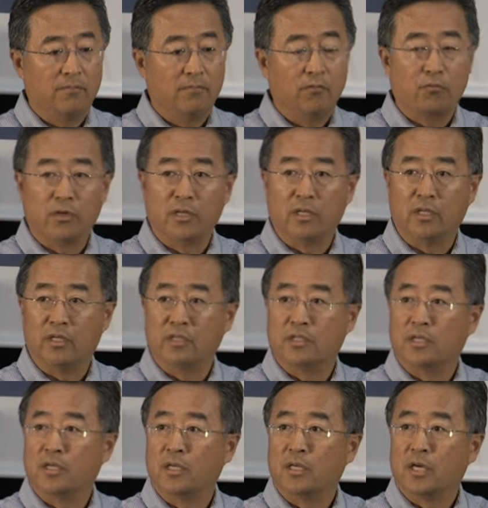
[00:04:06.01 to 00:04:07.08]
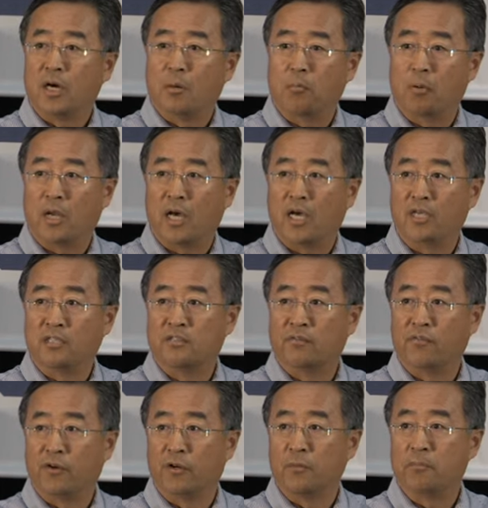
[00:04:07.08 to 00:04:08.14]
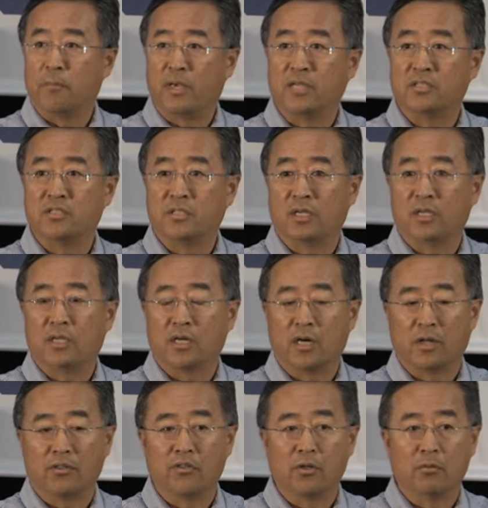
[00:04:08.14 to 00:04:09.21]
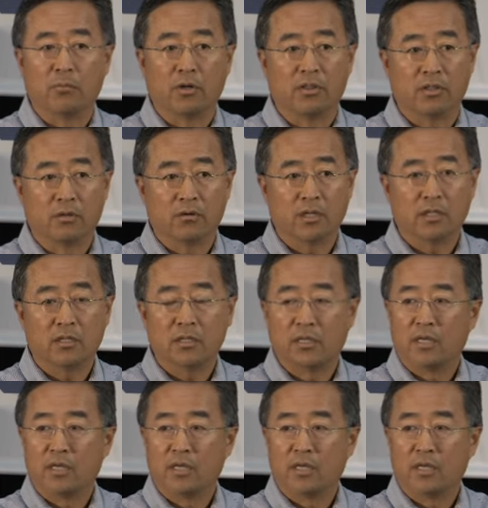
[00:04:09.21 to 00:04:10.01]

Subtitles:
We applied very basic thermal theory